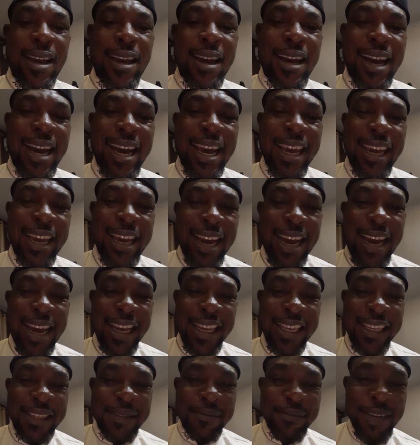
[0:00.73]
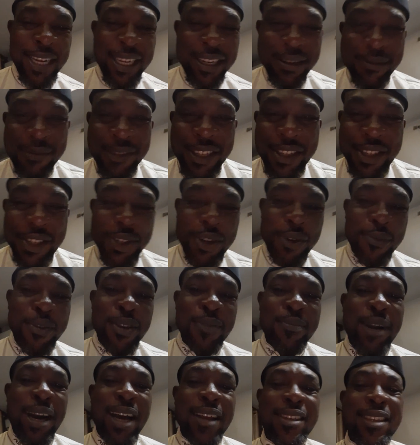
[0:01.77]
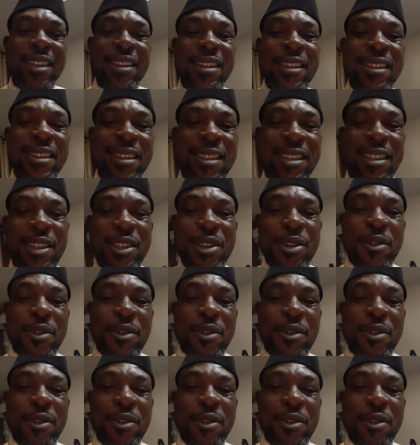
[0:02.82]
Hi guys, my name is Yomi Martins,